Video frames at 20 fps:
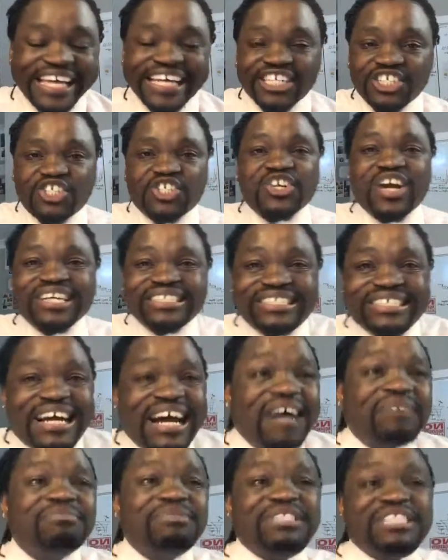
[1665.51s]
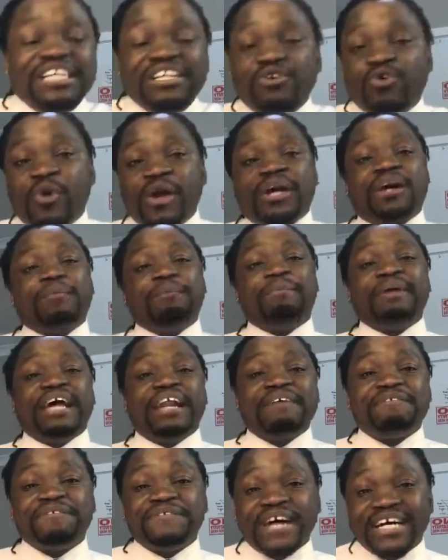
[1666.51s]
and trust comes in quicker,
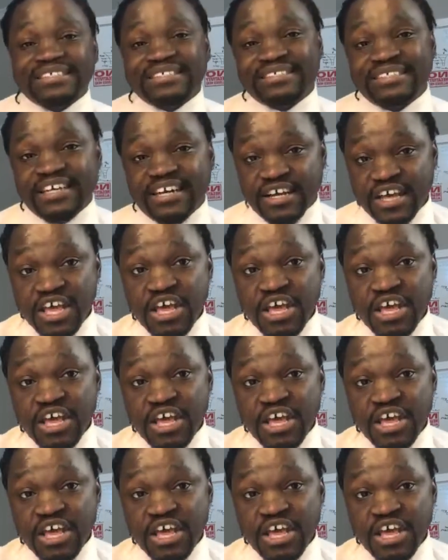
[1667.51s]
better, faster.